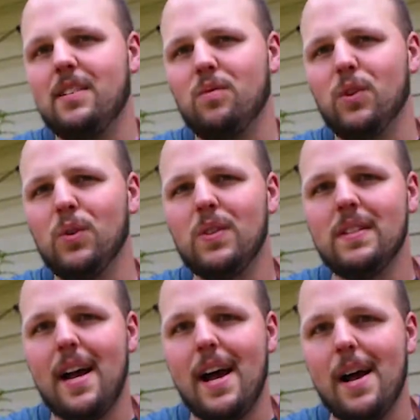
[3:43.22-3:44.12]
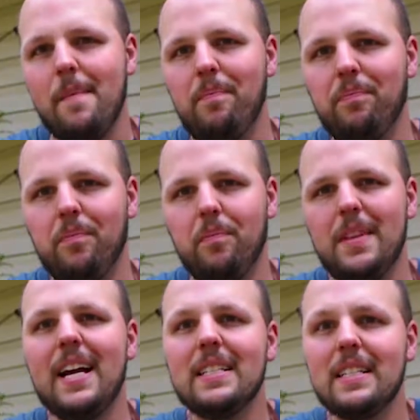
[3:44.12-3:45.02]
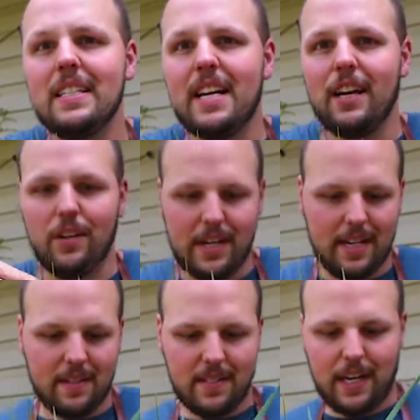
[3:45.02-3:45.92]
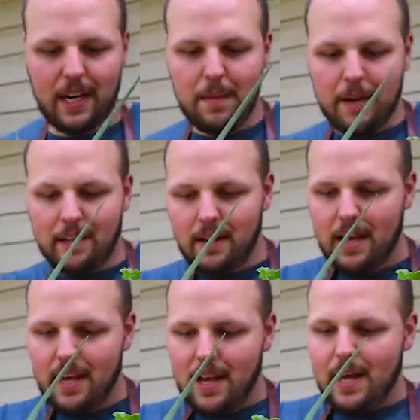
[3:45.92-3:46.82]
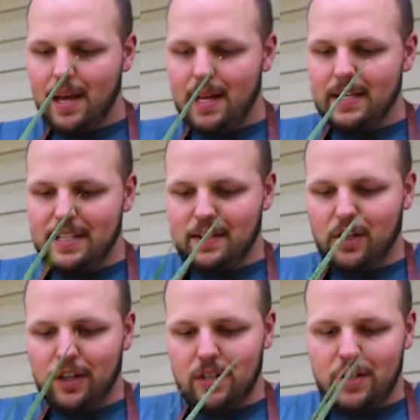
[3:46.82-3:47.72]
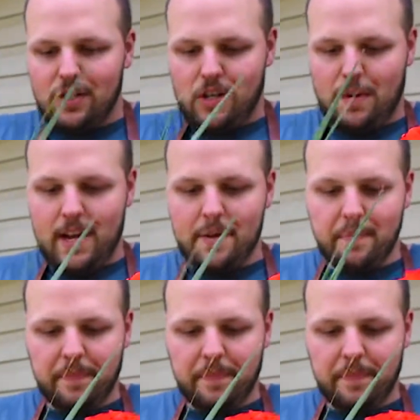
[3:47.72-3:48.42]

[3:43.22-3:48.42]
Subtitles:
its roots. Not entirely necessary, but doesn't hurt to do it.